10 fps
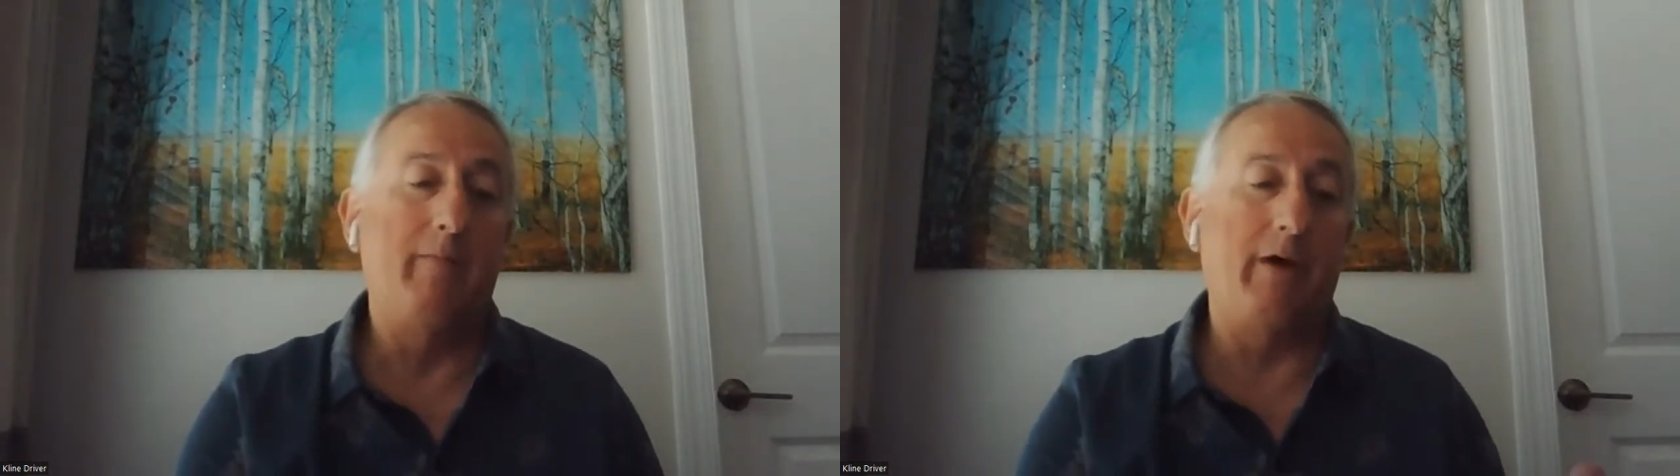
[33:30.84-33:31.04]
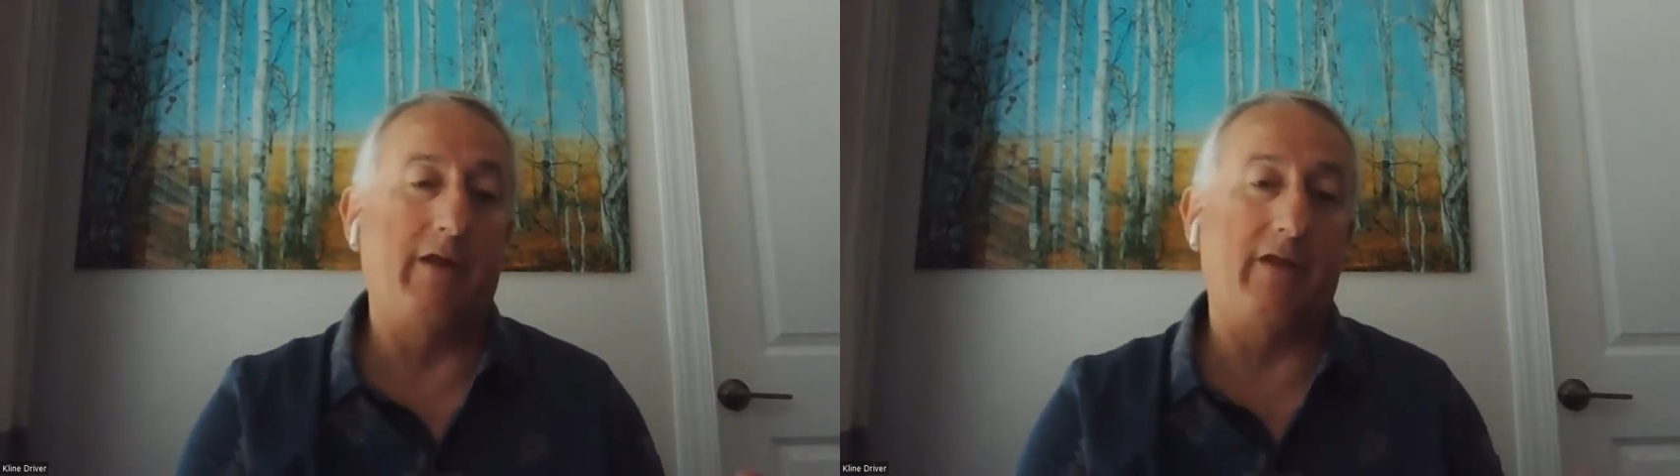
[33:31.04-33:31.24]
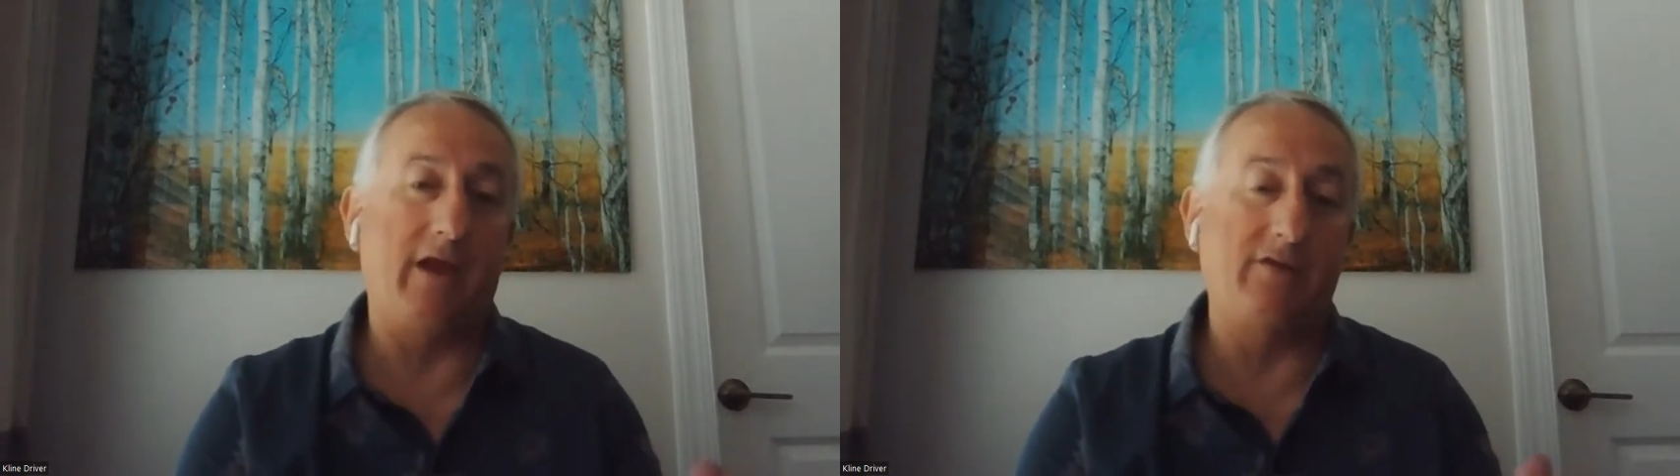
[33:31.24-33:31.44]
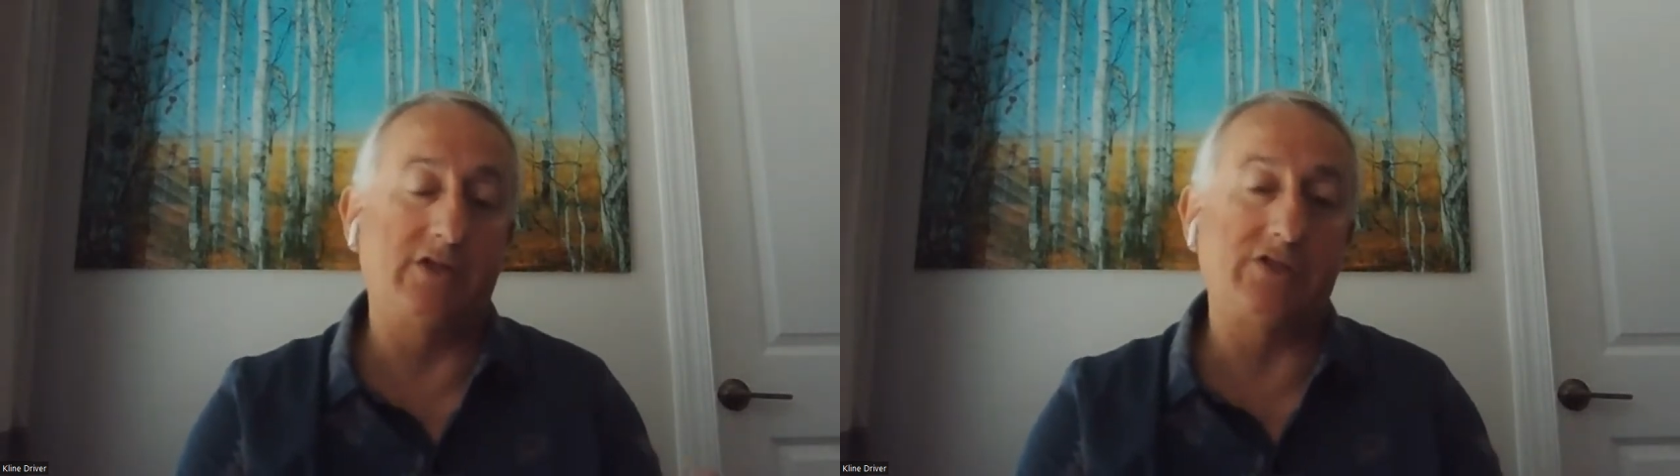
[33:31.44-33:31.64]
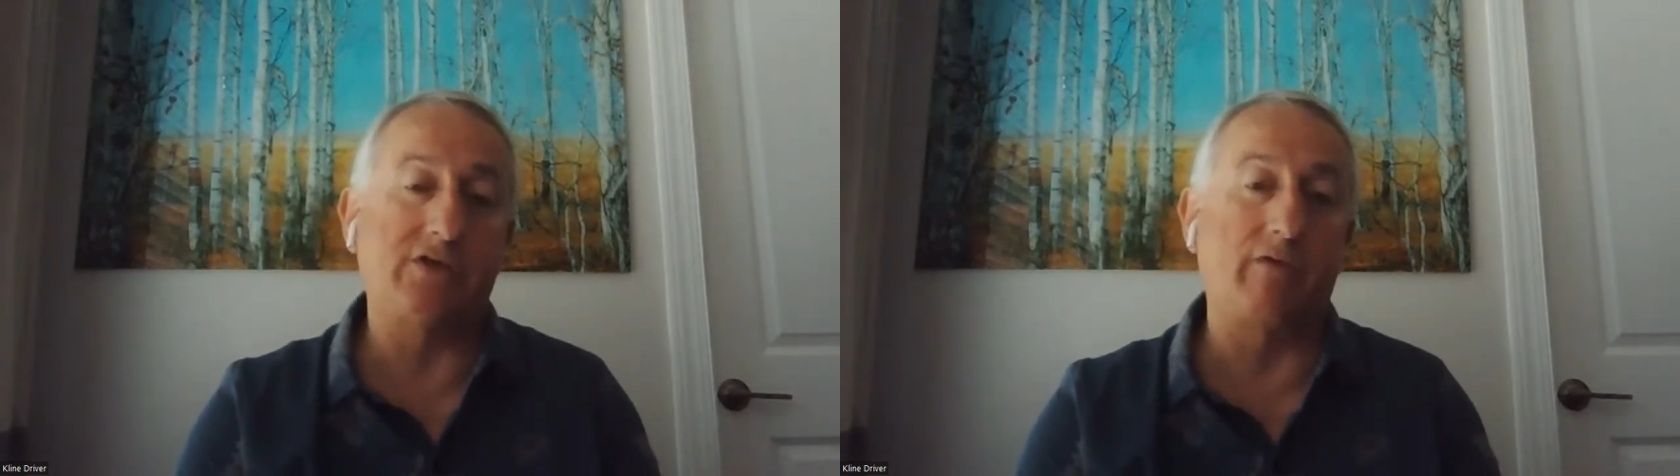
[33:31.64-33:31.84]
But
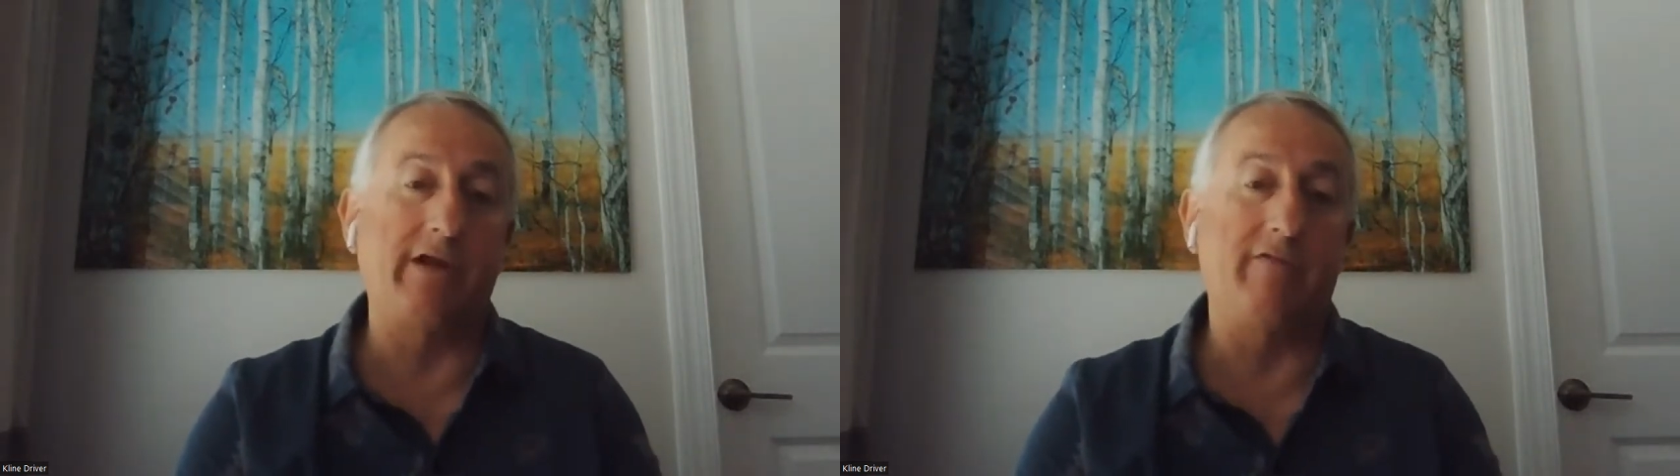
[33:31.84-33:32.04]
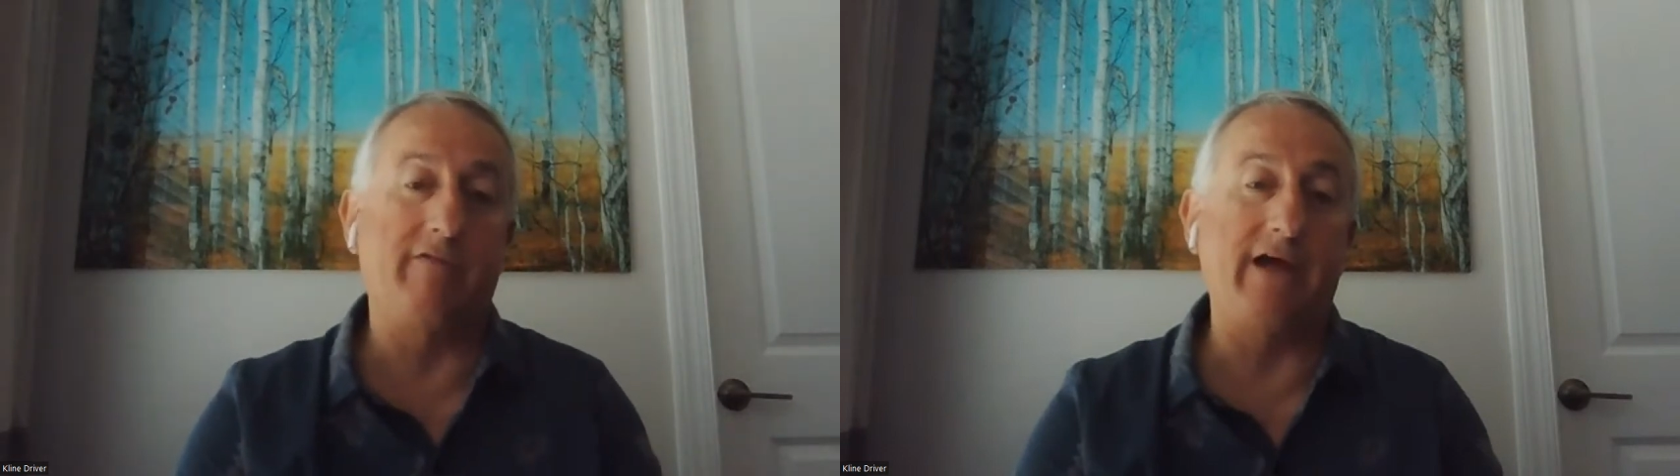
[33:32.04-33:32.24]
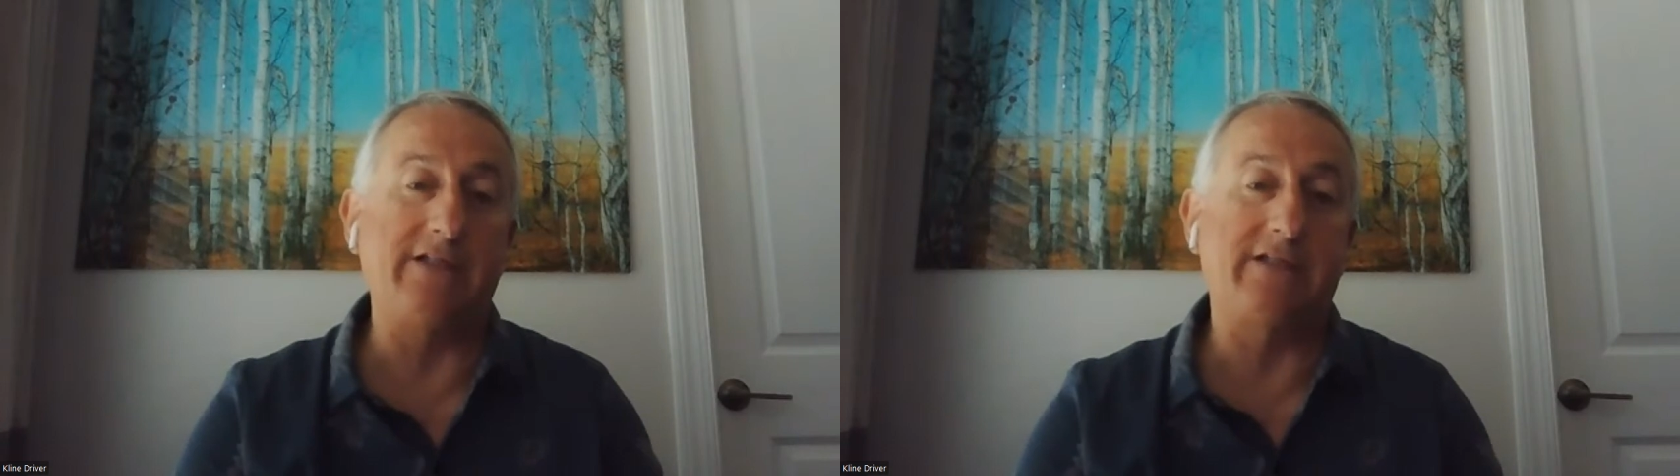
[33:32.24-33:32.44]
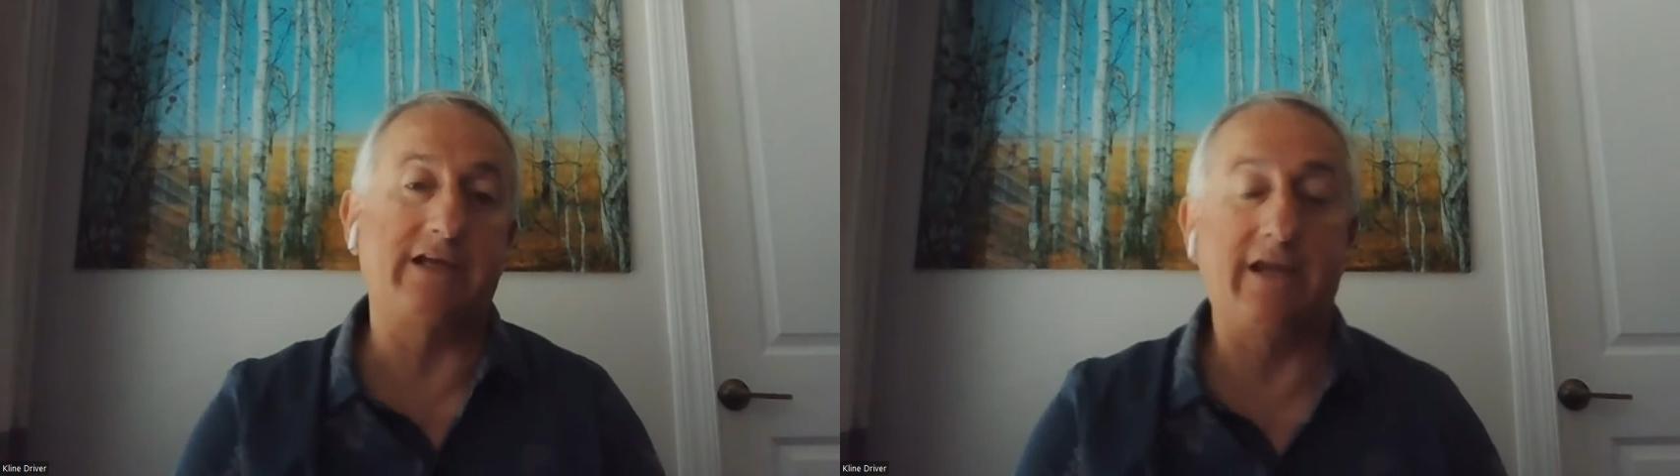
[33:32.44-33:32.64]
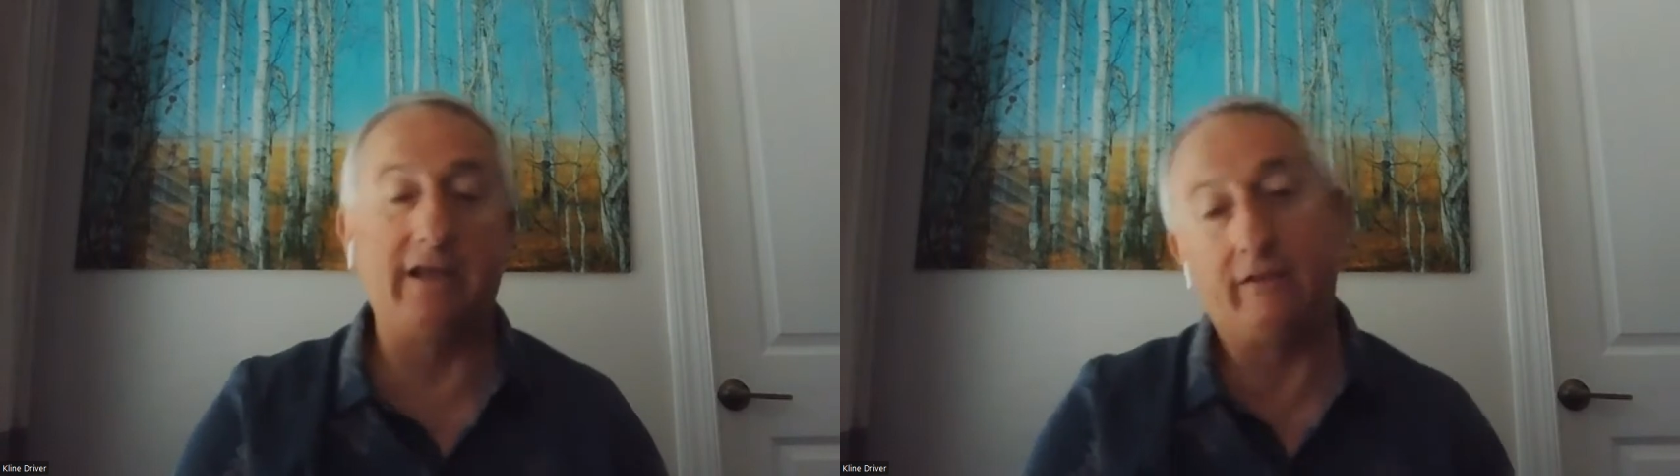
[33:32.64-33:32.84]
just to reinvest
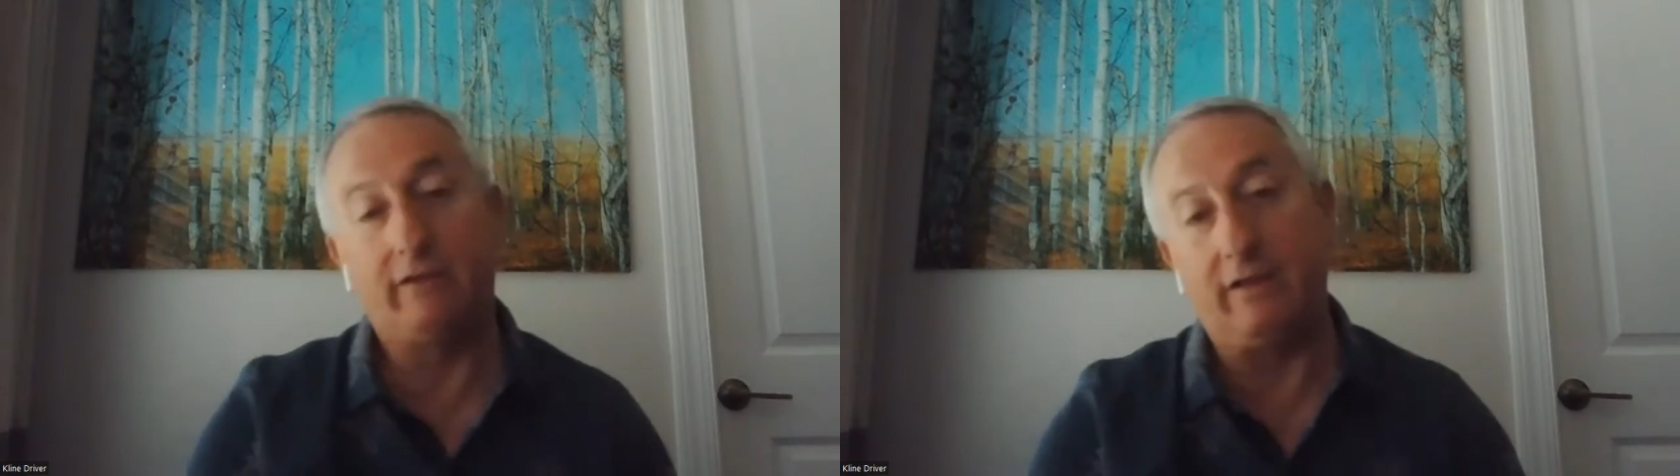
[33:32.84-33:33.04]
it